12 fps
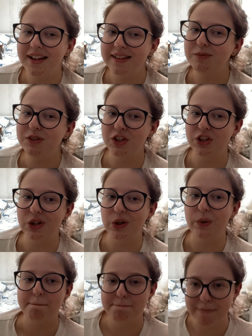them to
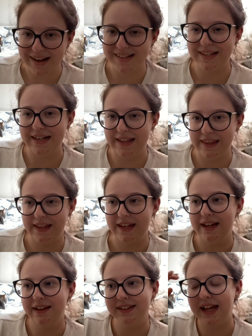do masculine
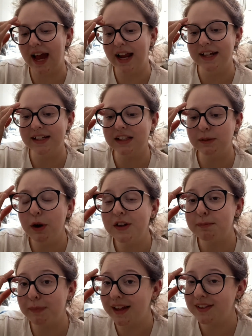things. And the most
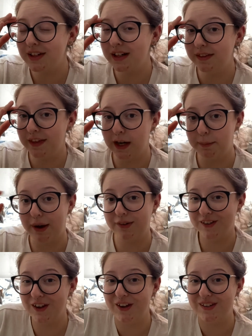masculine thing about
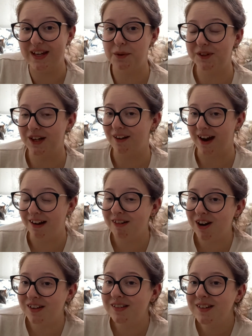Circe was her
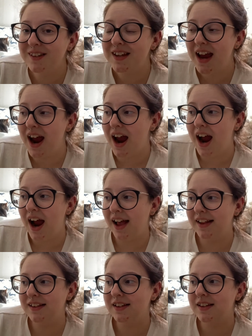arrogance.
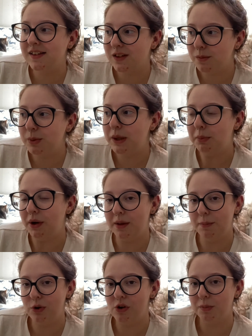And some people in the
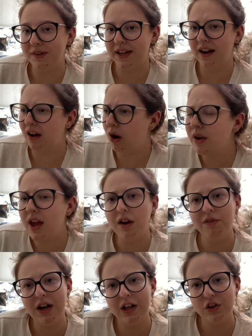book club were saying like, oh yeah, I
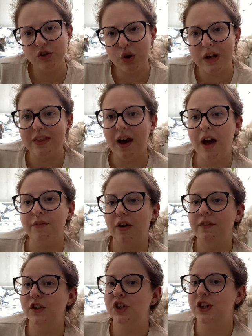really enjoyed that. I
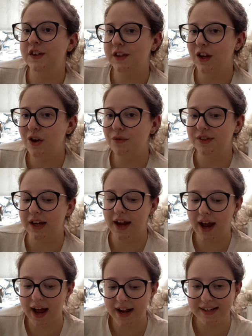felt that she deserved it.
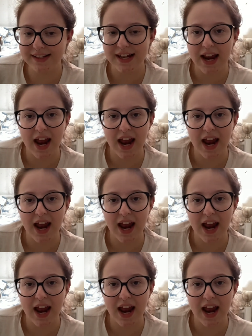And